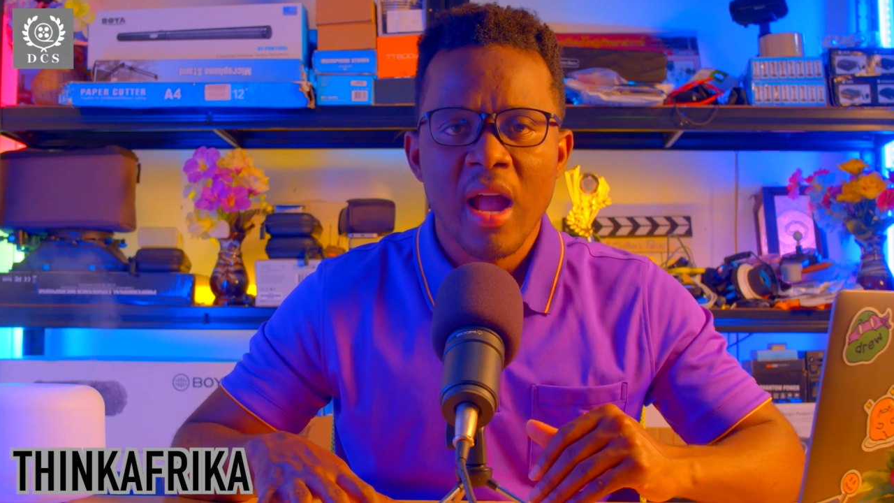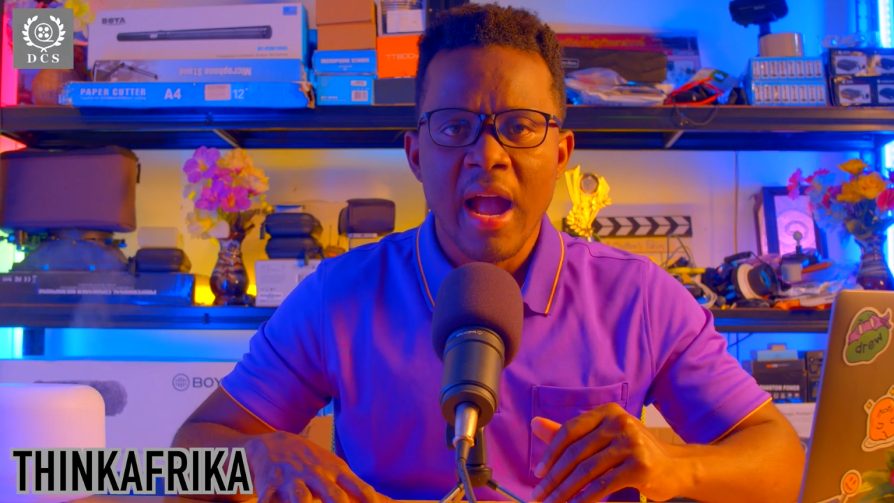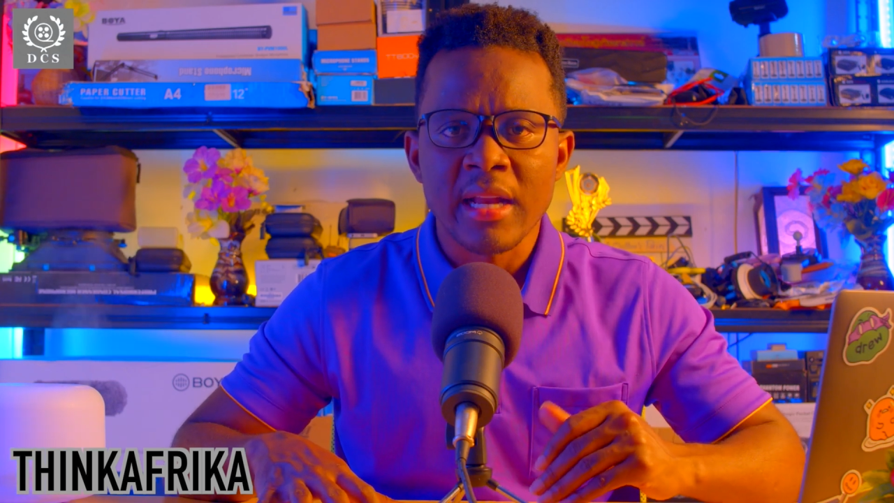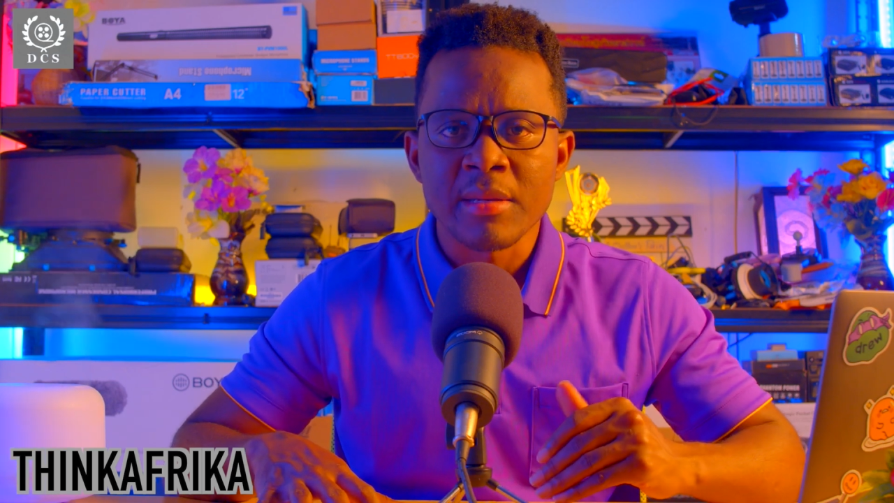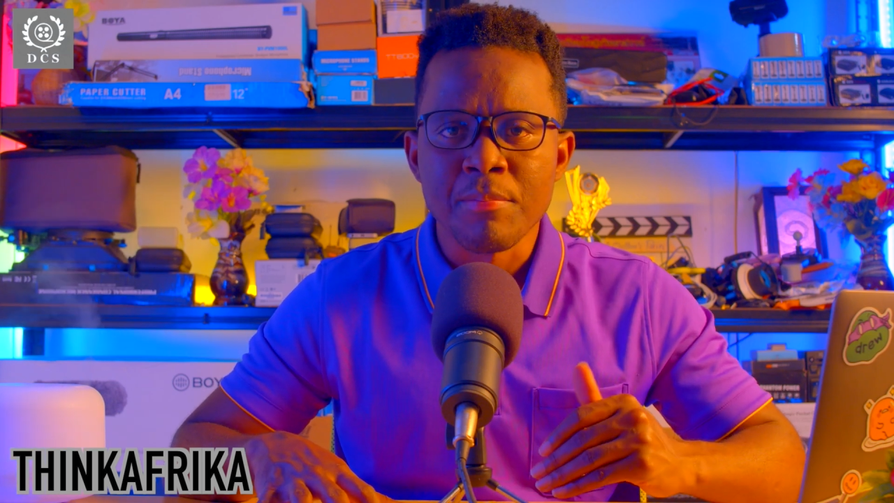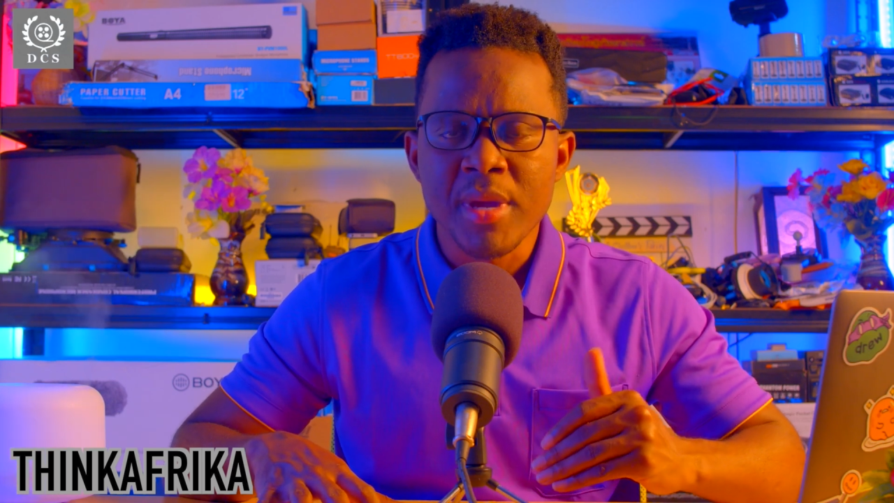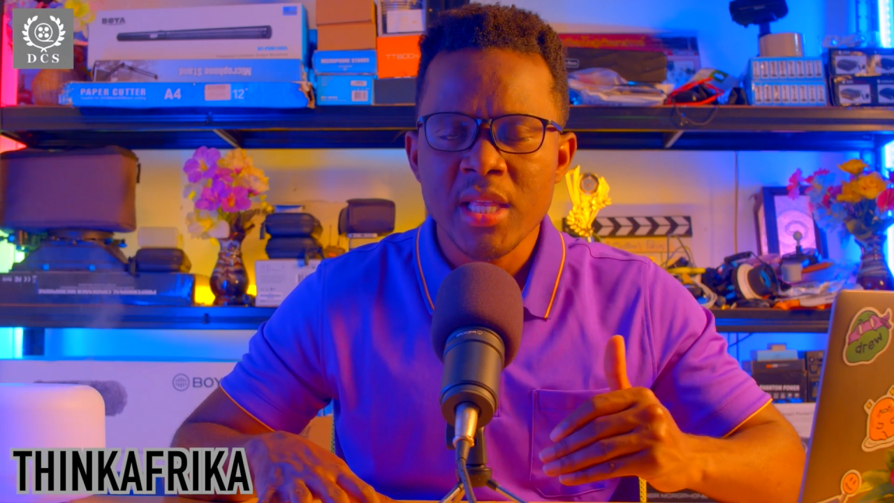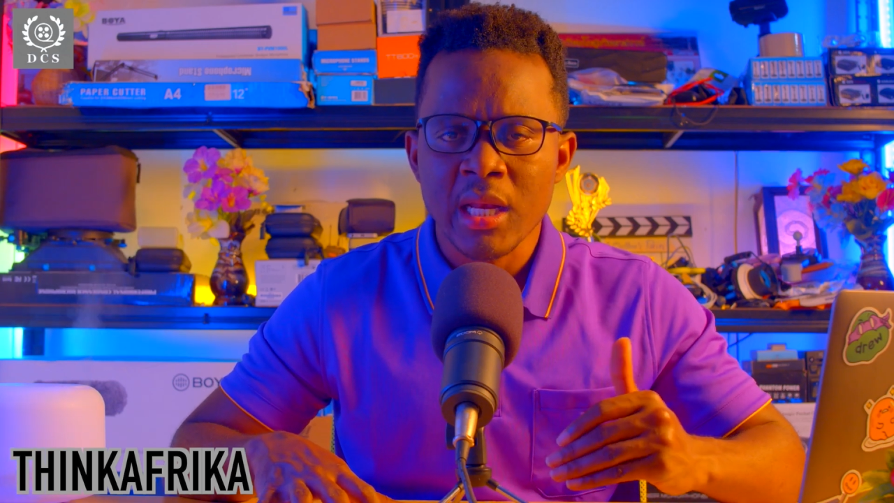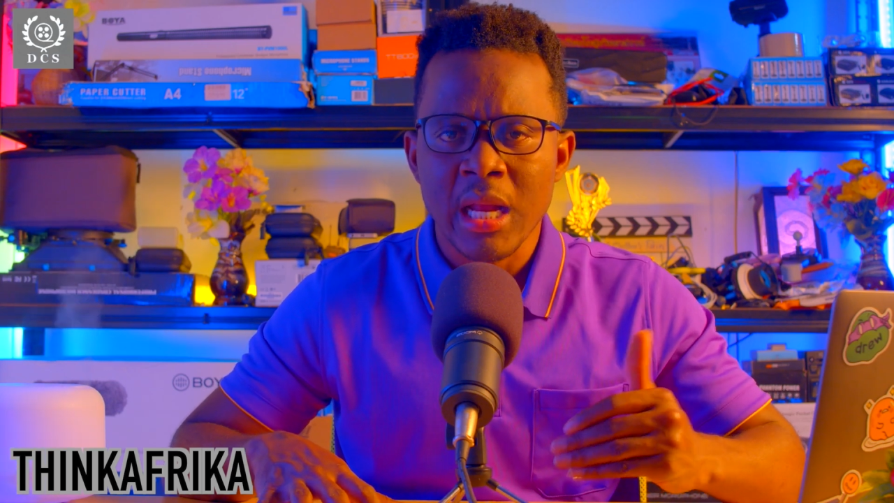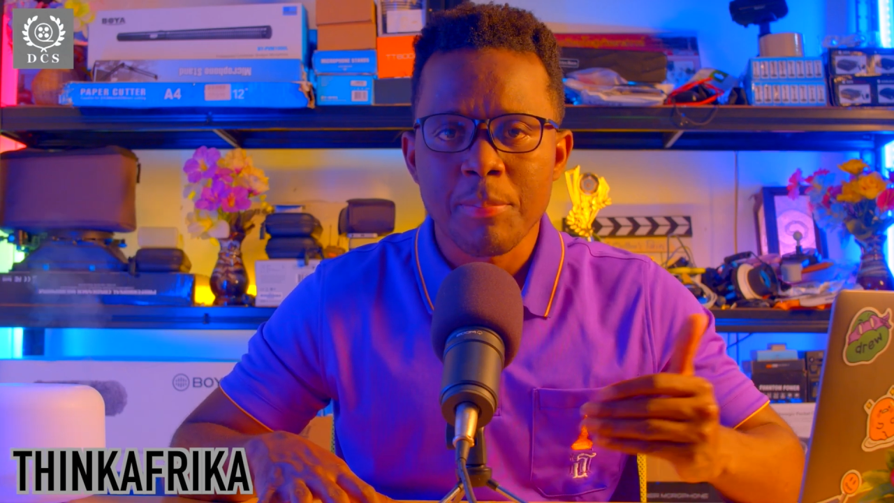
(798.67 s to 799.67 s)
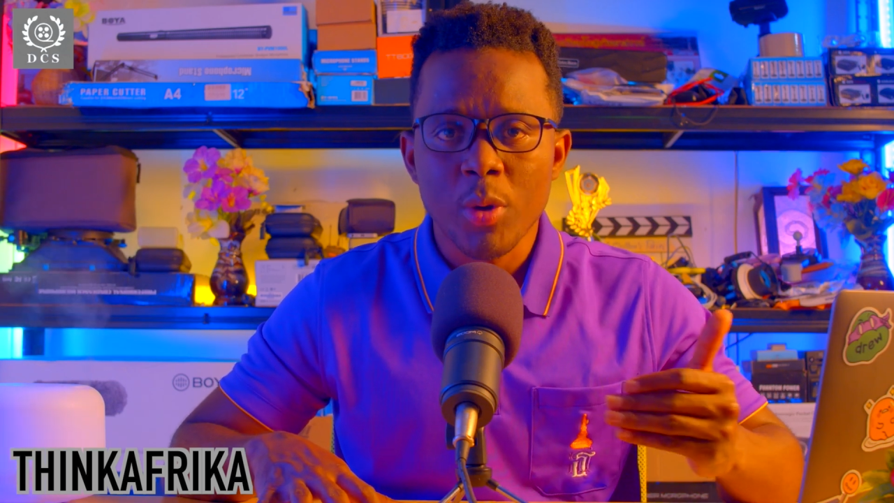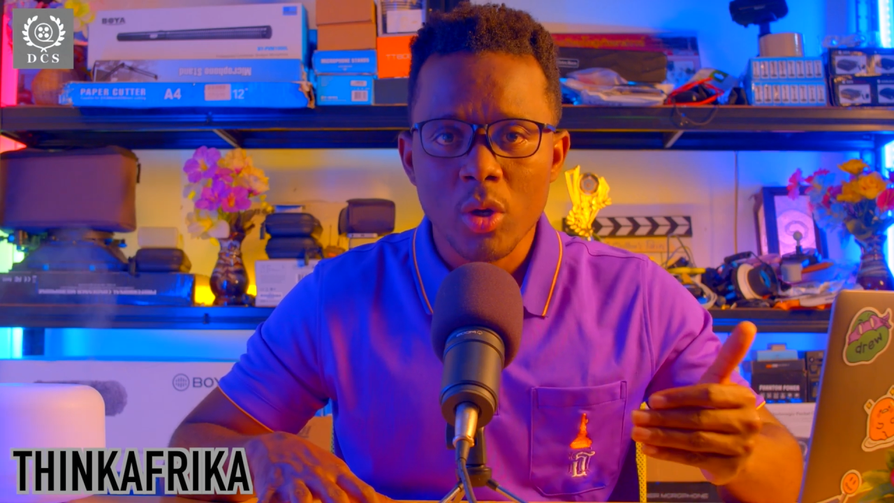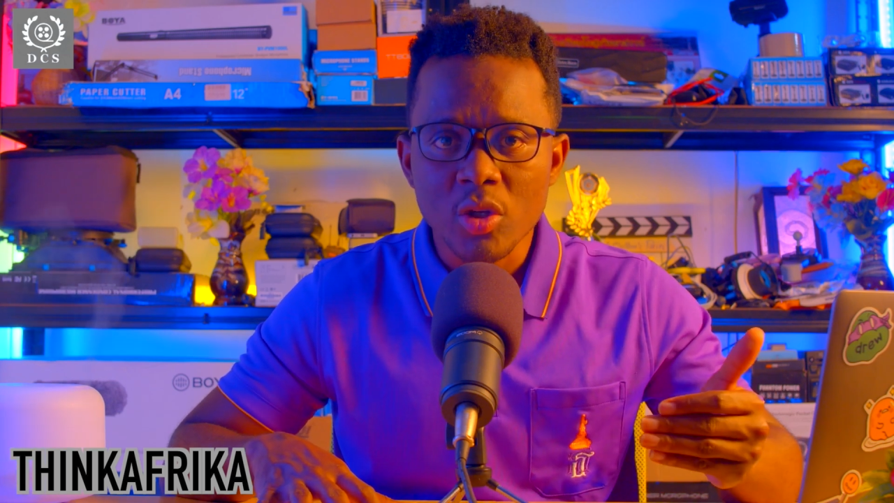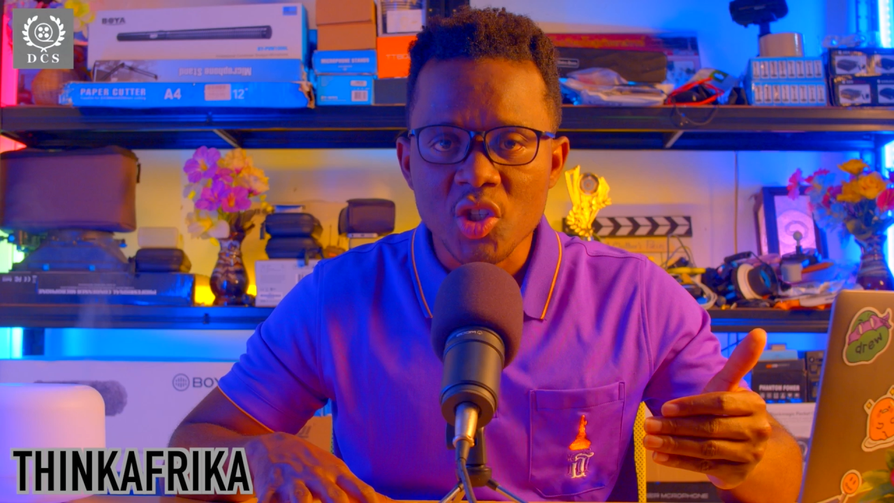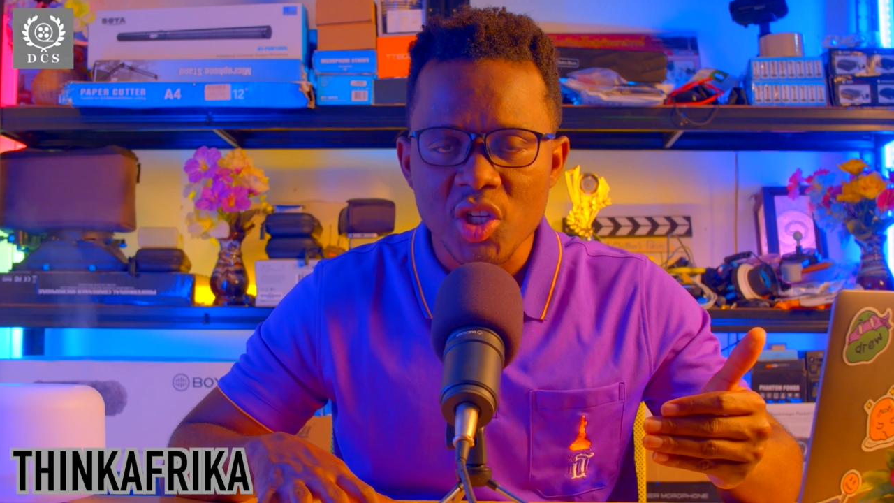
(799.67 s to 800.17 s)
and made an
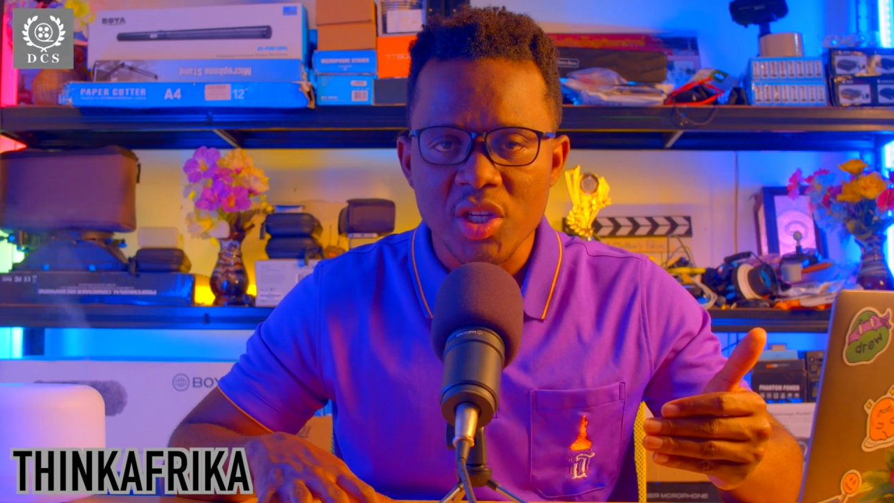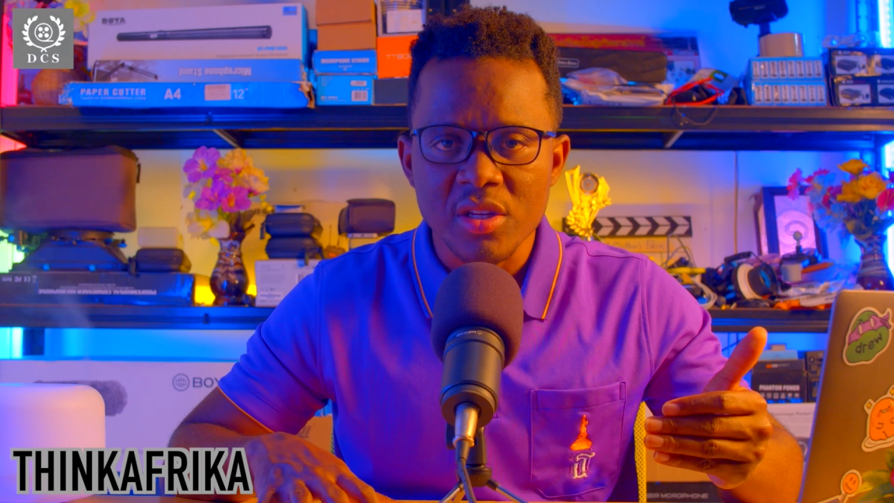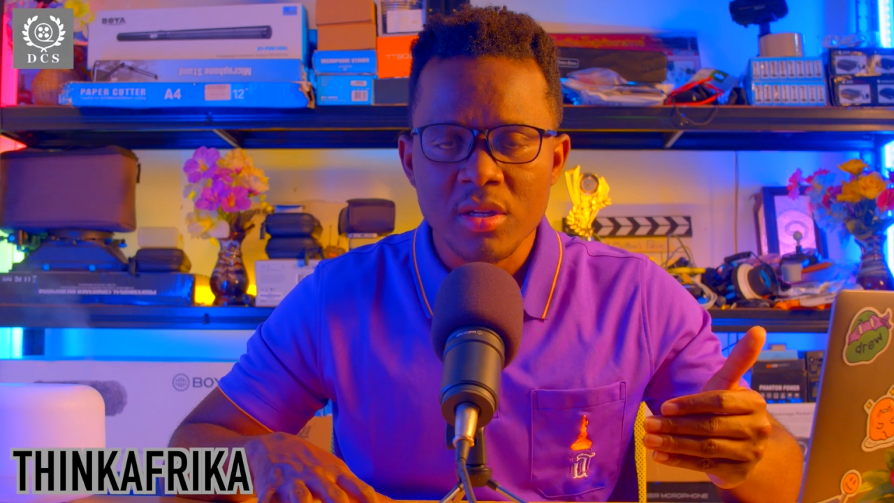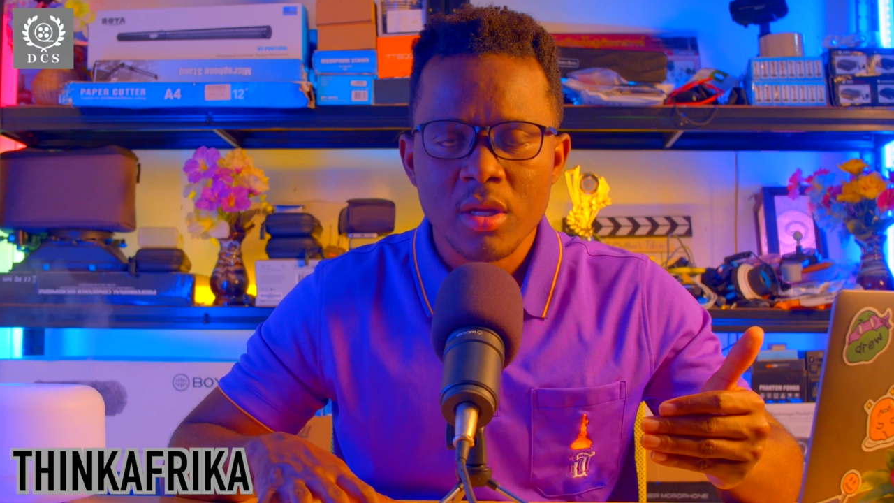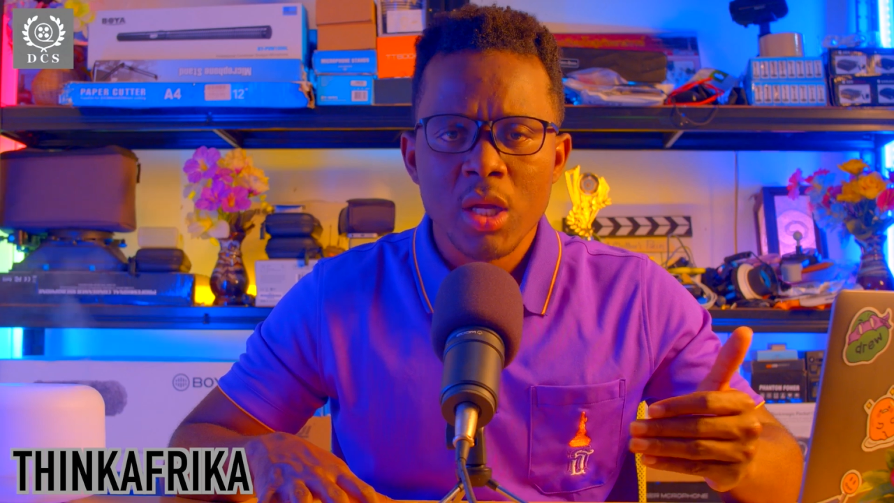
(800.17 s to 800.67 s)
apology